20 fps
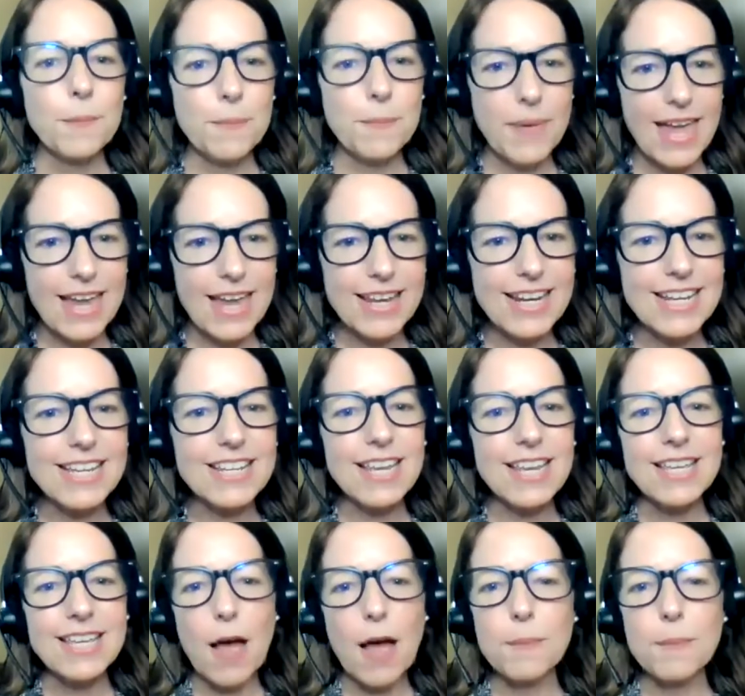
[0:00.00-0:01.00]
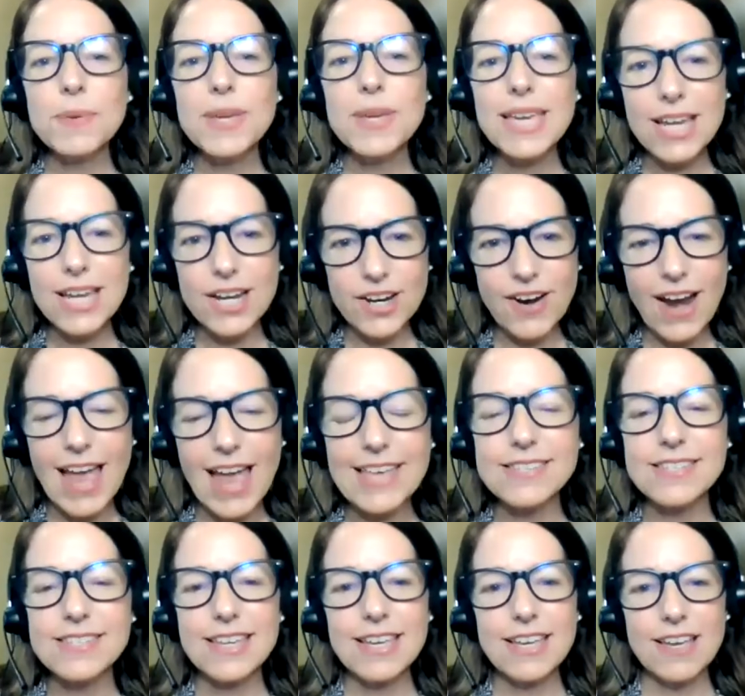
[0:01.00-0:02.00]
made it appear
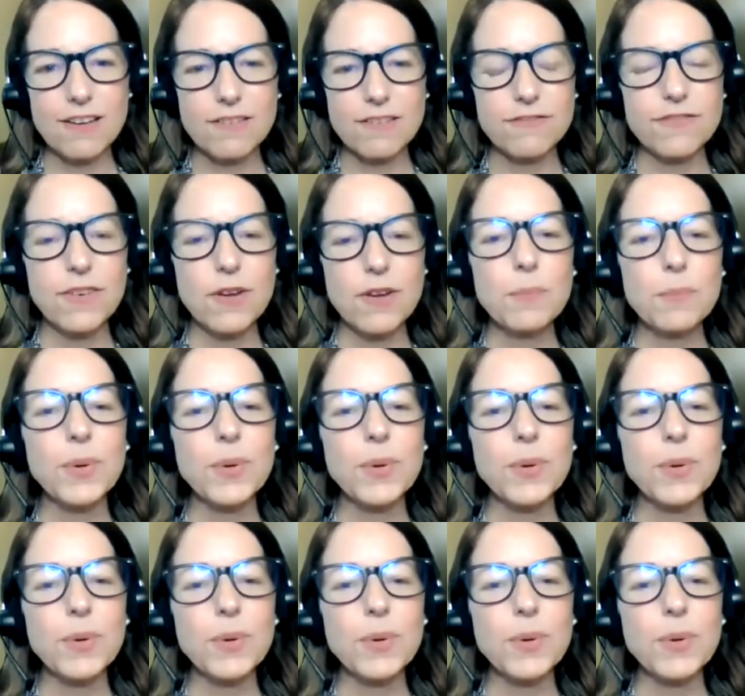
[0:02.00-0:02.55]
as if